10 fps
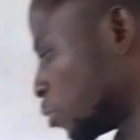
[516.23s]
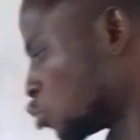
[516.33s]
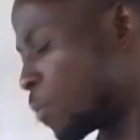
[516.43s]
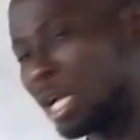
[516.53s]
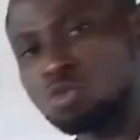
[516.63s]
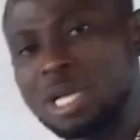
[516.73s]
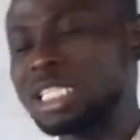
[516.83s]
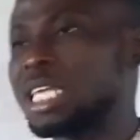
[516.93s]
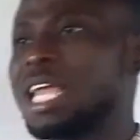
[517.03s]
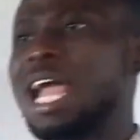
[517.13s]
number
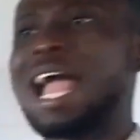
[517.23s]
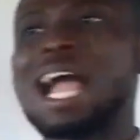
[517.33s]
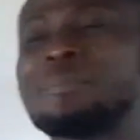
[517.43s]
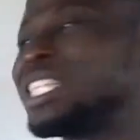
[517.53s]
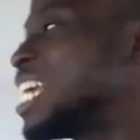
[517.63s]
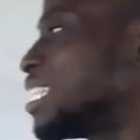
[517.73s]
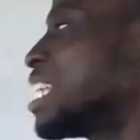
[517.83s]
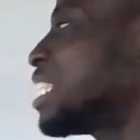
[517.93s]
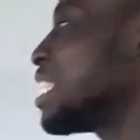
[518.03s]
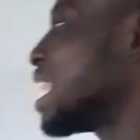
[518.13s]
20.
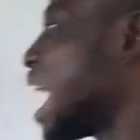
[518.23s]
This is